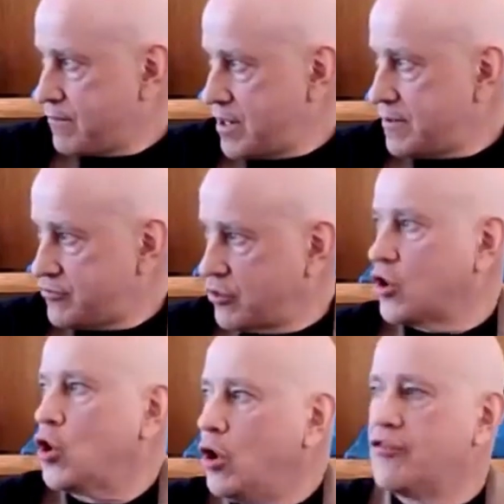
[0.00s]
Right. So
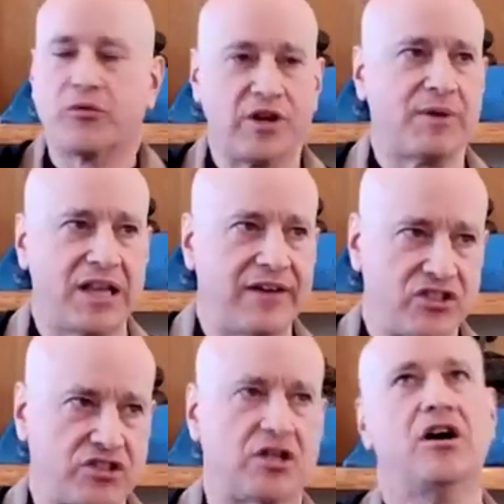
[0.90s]
the goal for the rest of my
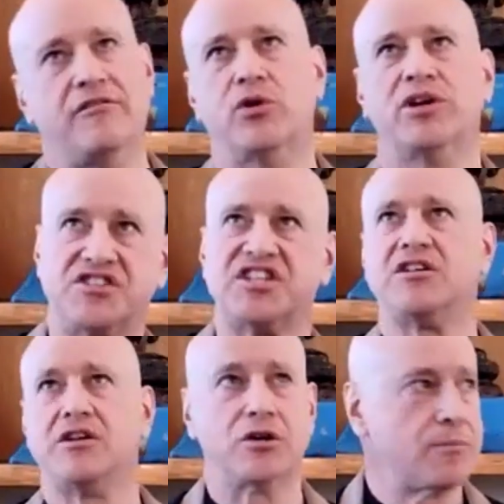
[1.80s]
life isn't avoid
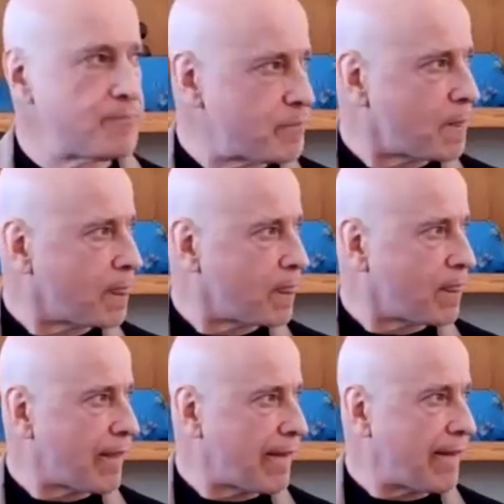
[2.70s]
seeing deer,
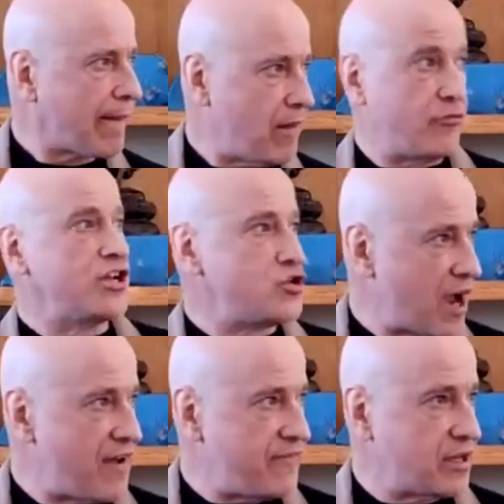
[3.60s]
avoid
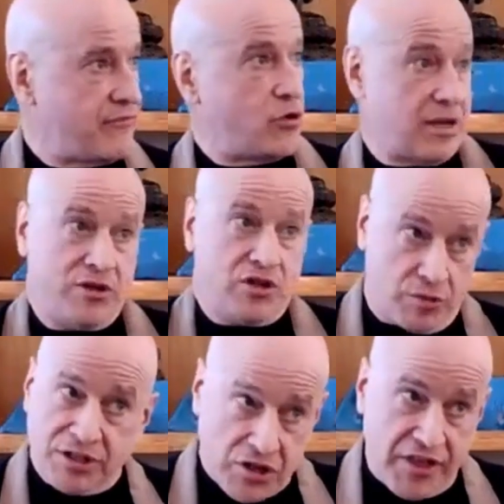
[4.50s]
driving, avoid. I mean, there's
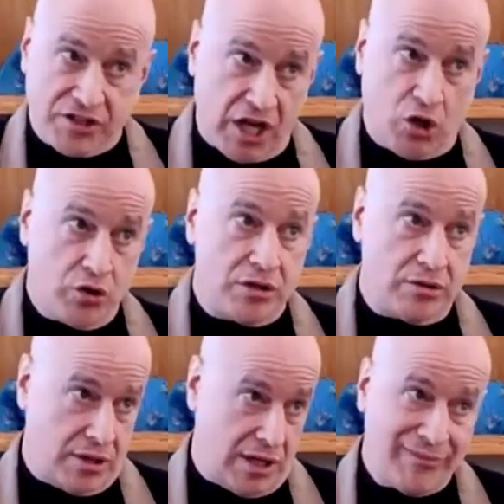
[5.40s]
a bunch of things I
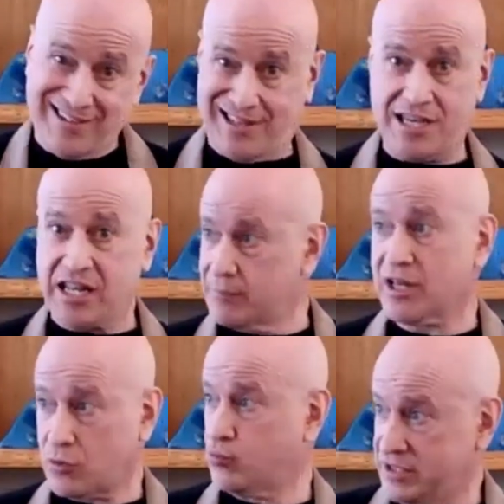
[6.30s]
could. I'm not kidding.
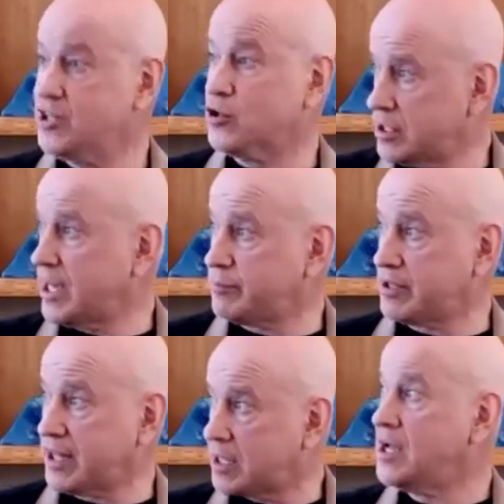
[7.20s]
Like, literally, I could
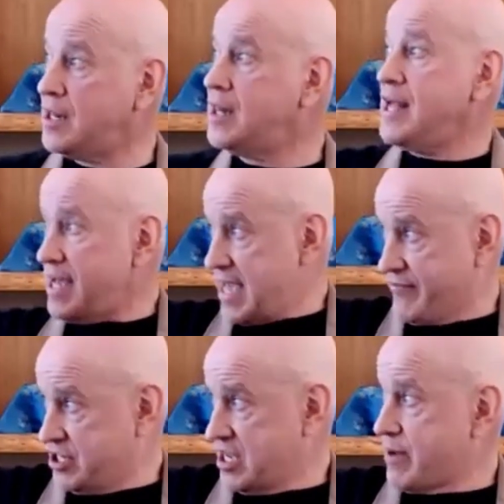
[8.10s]
be like,
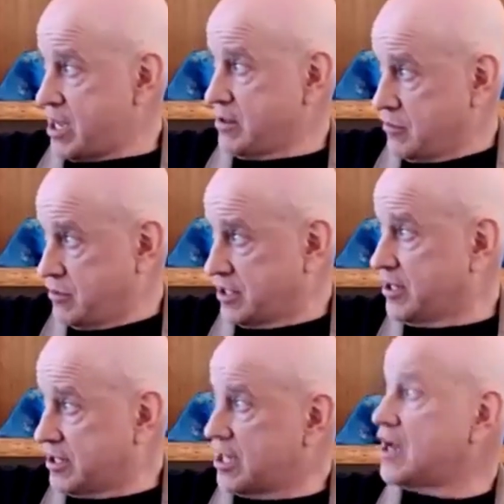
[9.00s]
every time I
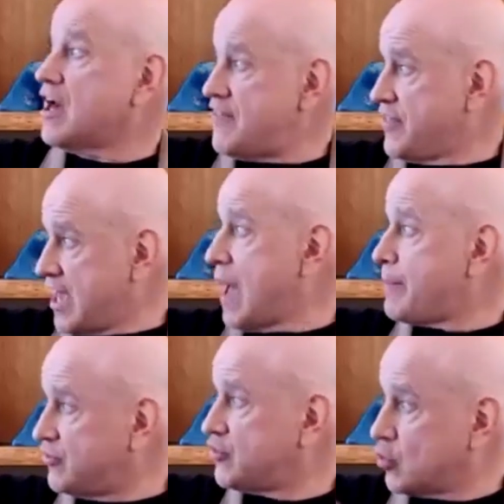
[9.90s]
that thing
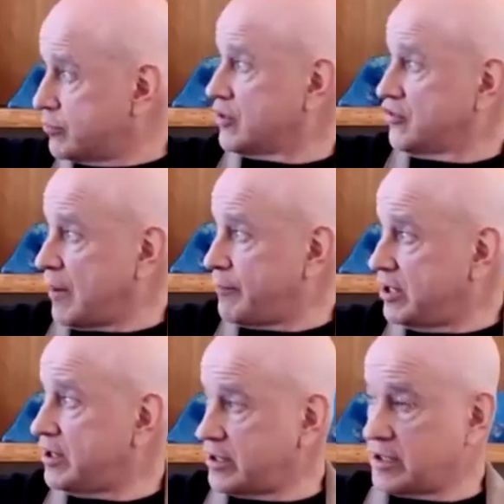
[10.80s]
happens, and so I'm going to stop
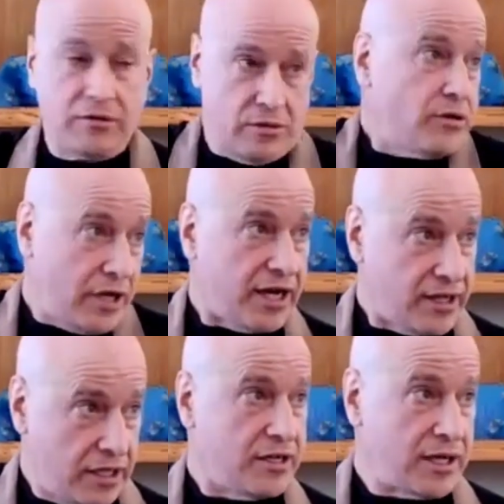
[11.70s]
Okay, I
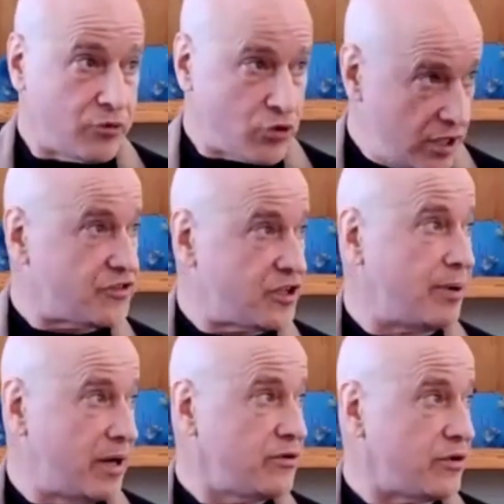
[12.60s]
get it. I'm trying to set
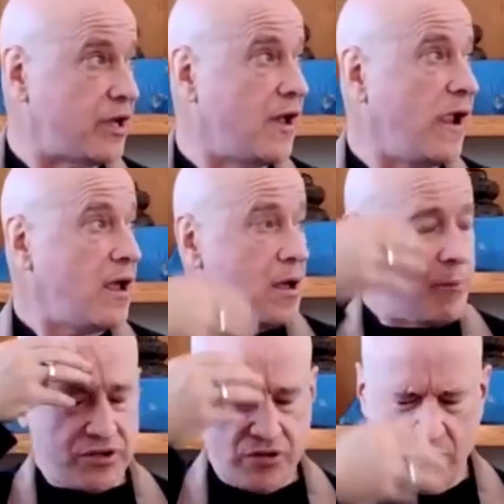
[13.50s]
a boundary.
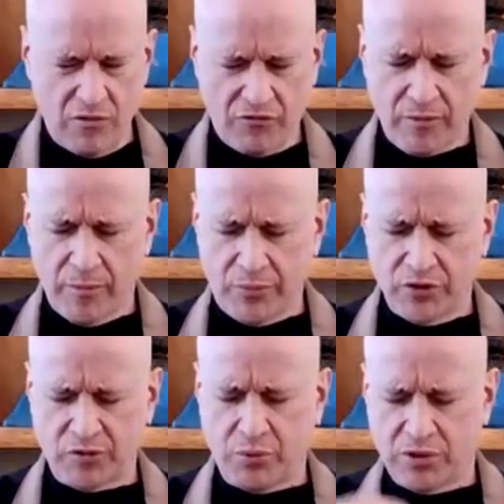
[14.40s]
But from a
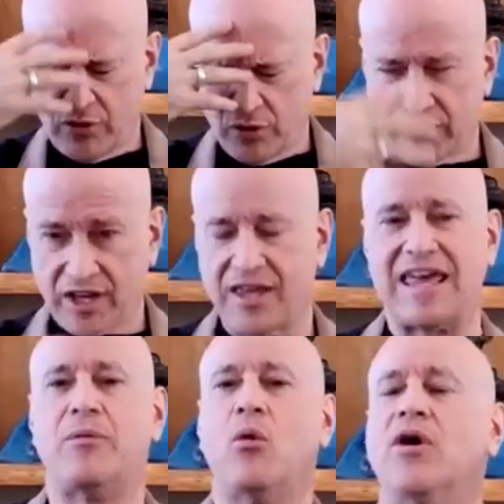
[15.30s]
Buddhist point of view, it's like,
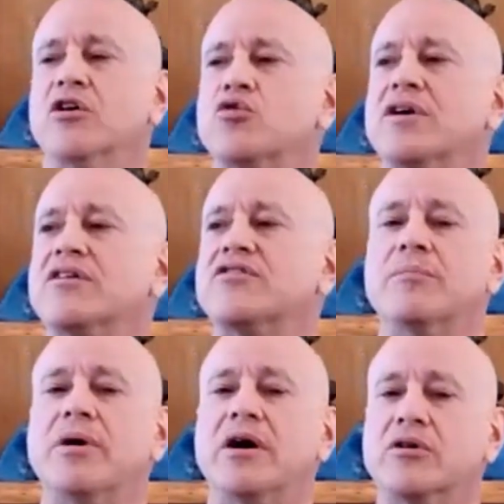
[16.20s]
yeah, but what you're trying to
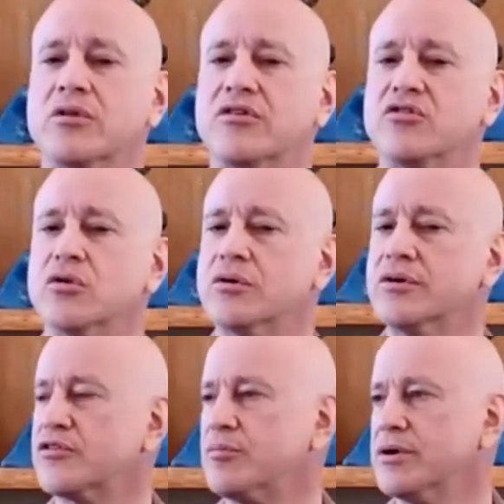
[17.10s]
set a boundary with is your
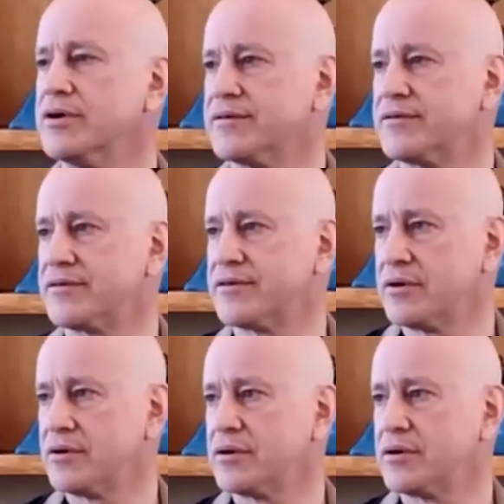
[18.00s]
own experience.